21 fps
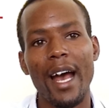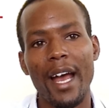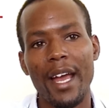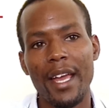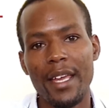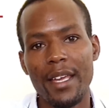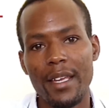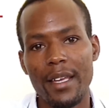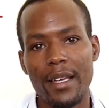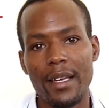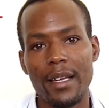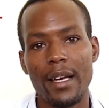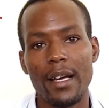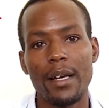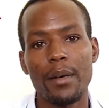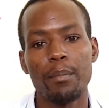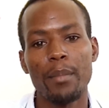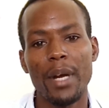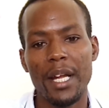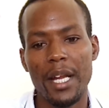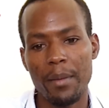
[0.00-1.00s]
Hi,
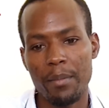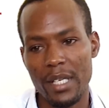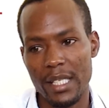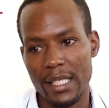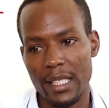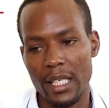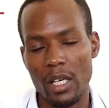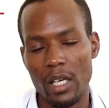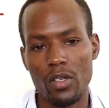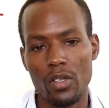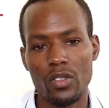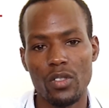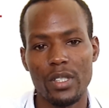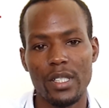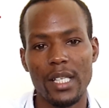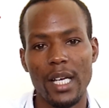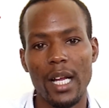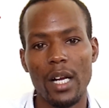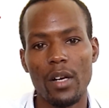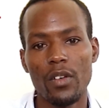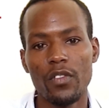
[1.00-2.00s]
my name is Kilonzo
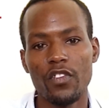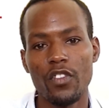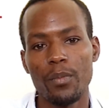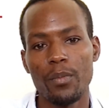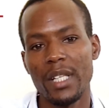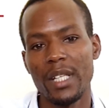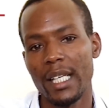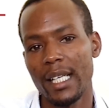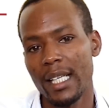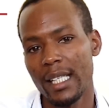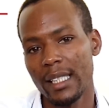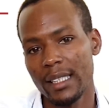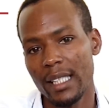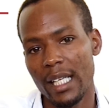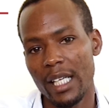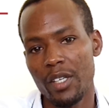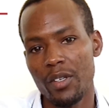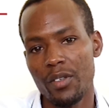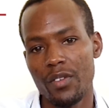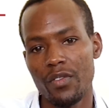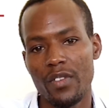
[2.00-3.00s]
Charlo from the
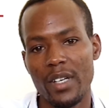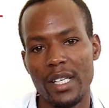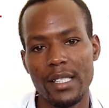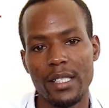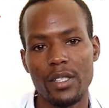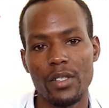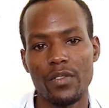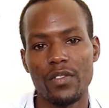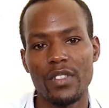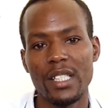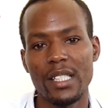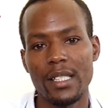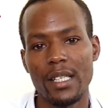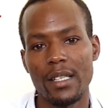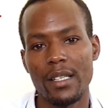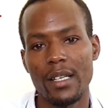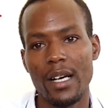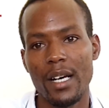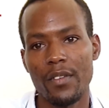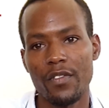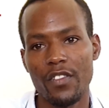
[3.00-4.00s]
Catholic University of
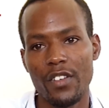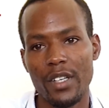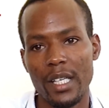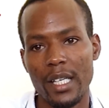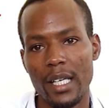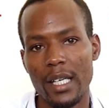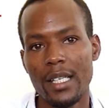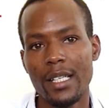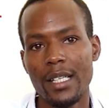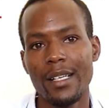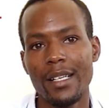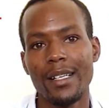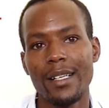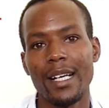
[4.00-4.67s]
Eastern Africa,